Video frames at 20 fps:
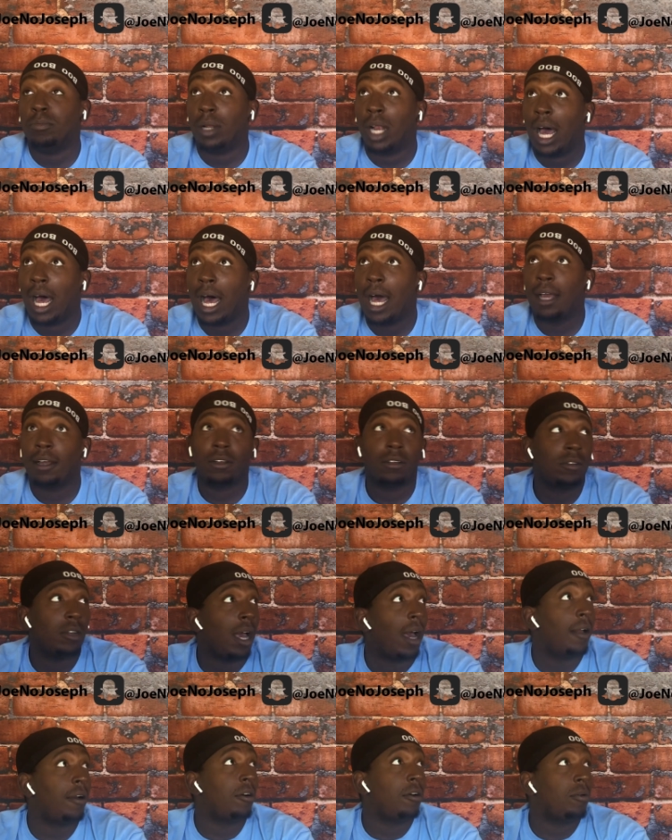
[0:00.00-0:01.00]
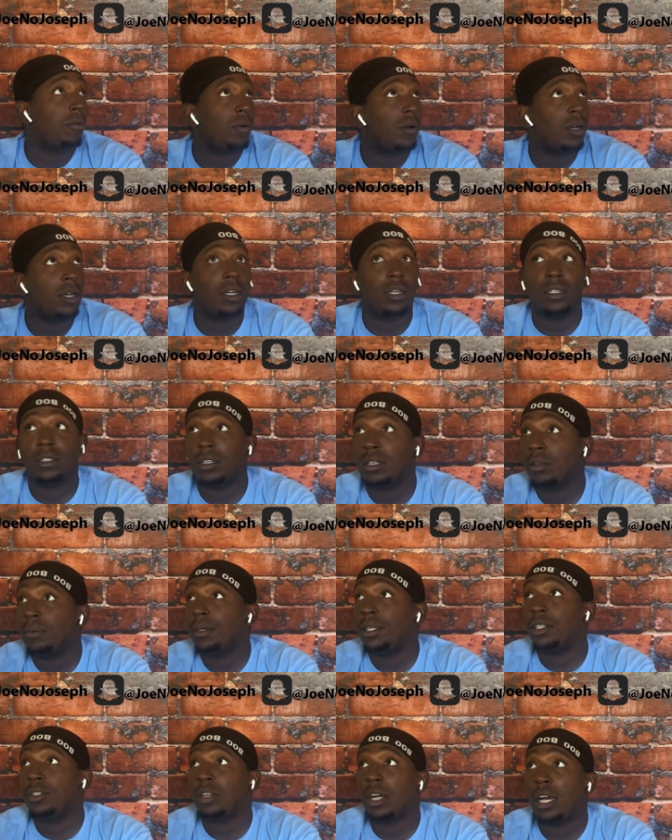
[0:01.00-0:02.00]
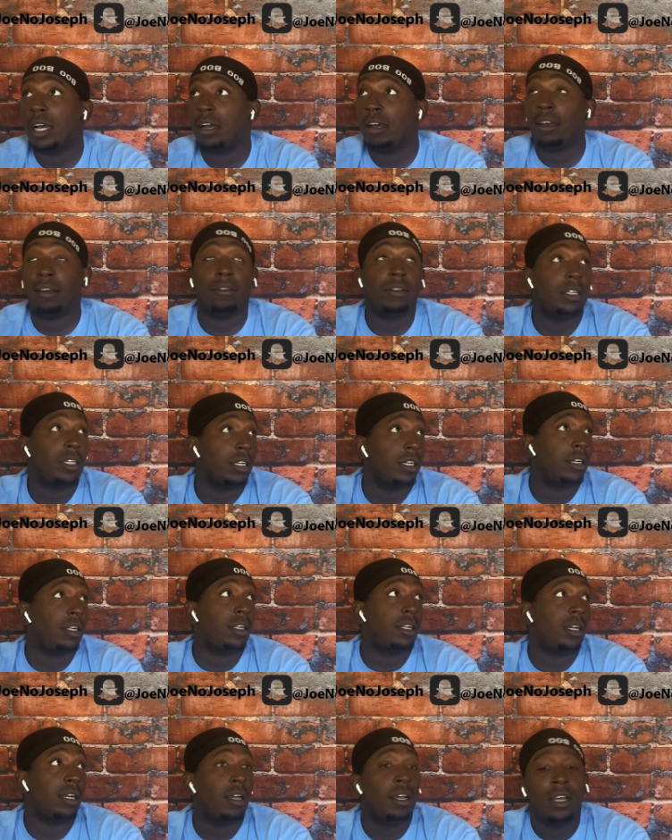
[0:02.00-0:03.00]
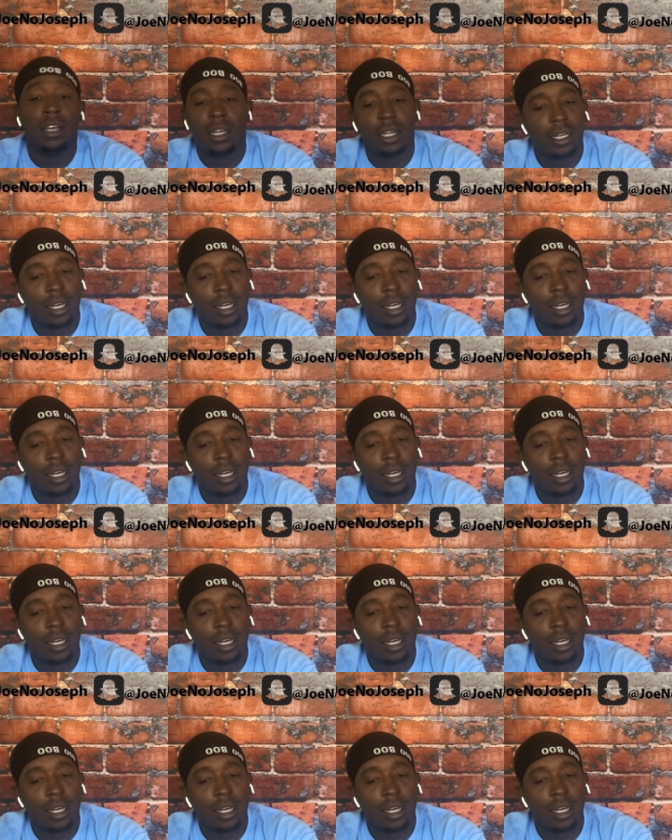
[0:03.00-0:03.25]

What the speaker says: block, not on one, it's going to be a drive, look up.